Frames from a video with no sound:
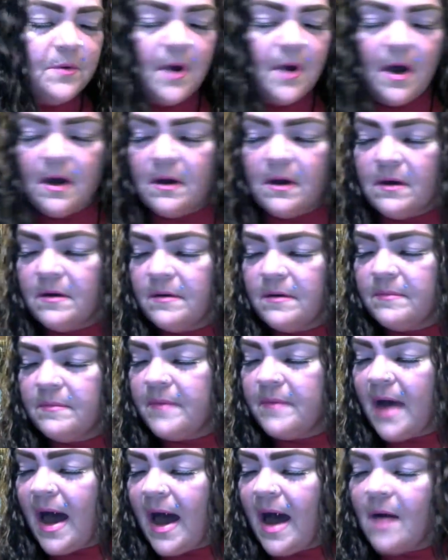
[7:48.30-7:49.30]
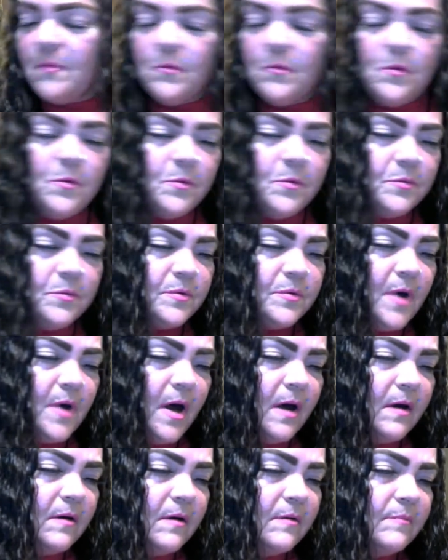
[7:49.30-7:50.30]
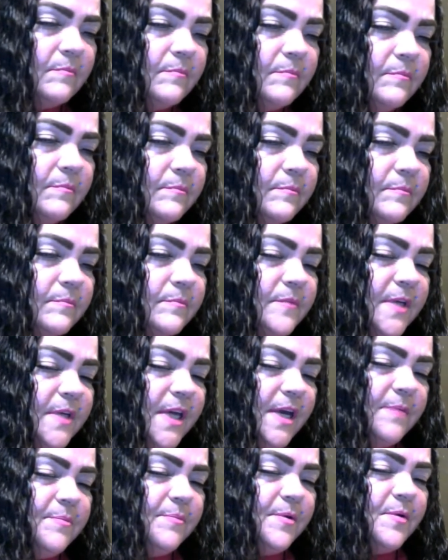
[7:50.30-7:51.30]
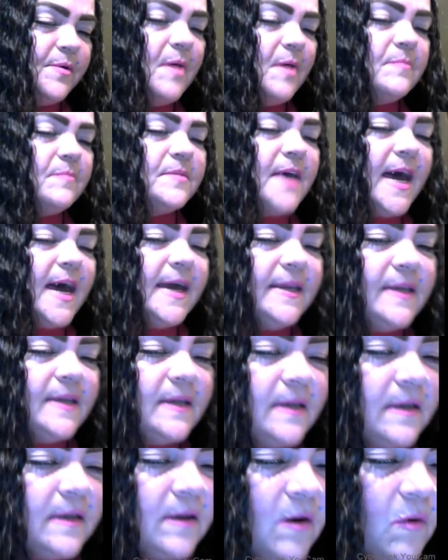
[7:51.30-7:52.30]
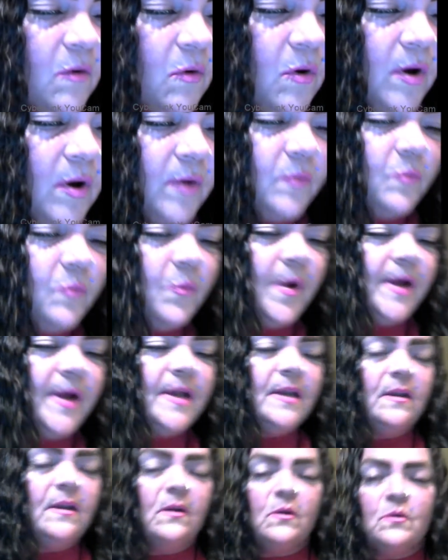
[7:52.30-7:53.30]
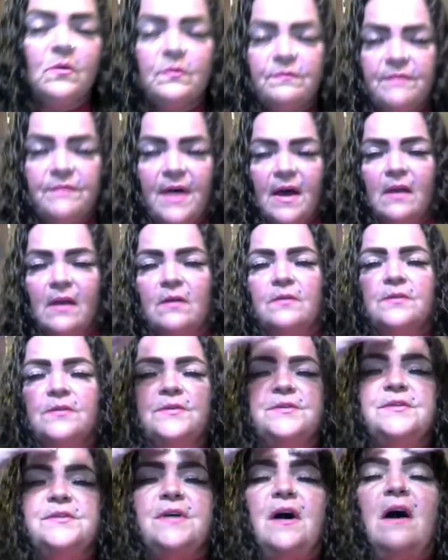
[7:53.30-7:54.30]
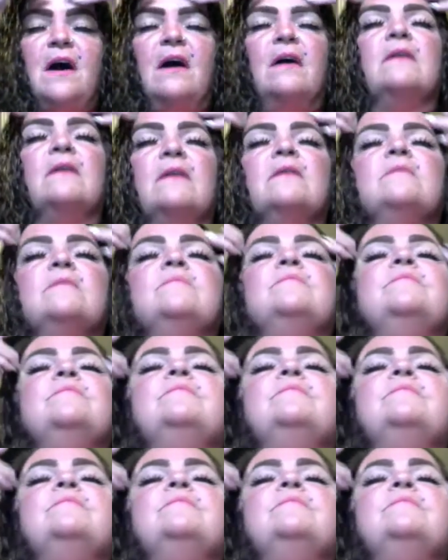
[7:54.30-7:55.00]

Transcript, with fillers: um, I will um, keep you updated on when little feller's um,